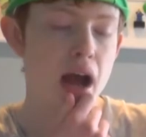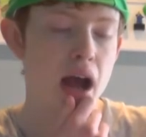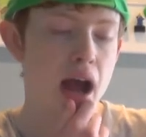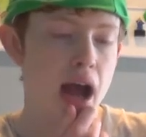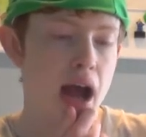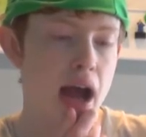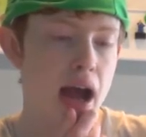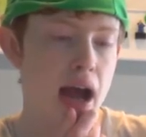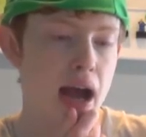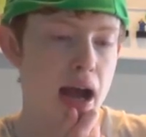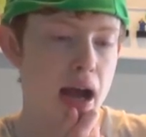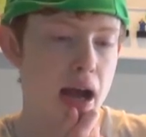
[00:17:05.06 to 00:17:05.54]

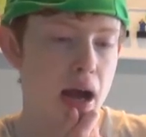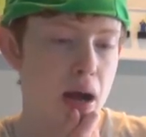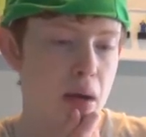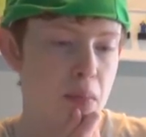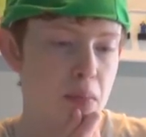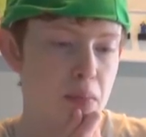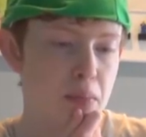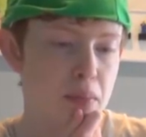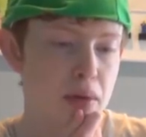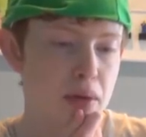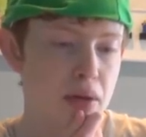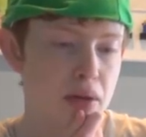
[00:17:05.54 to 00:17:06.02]

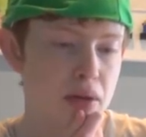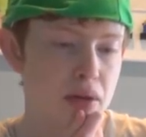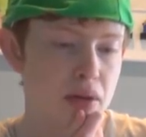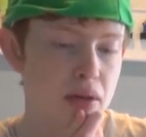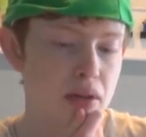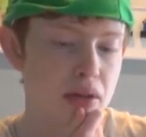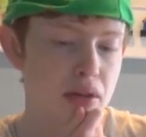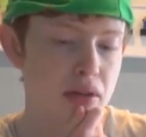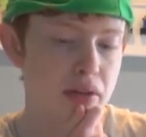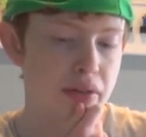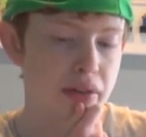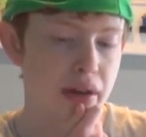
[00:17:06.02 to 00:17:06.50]
Um,
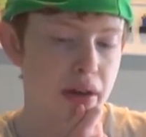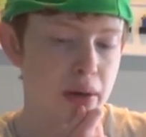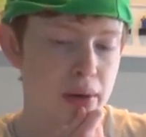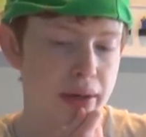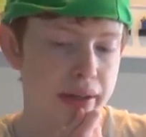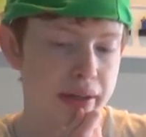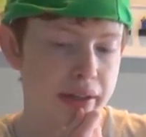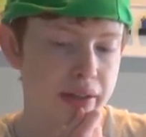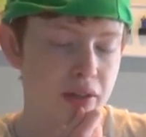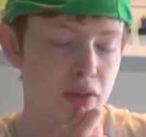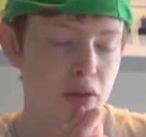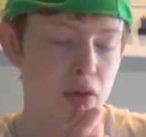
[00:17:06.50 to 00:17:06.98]
no, I
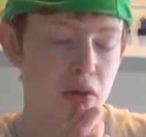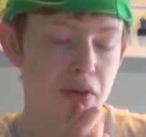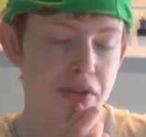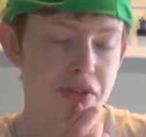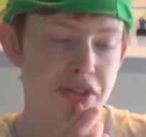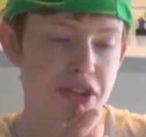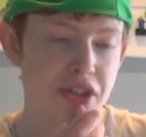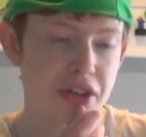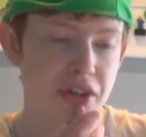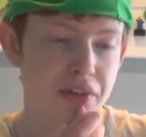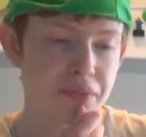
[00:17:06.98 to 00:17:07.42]
cannot.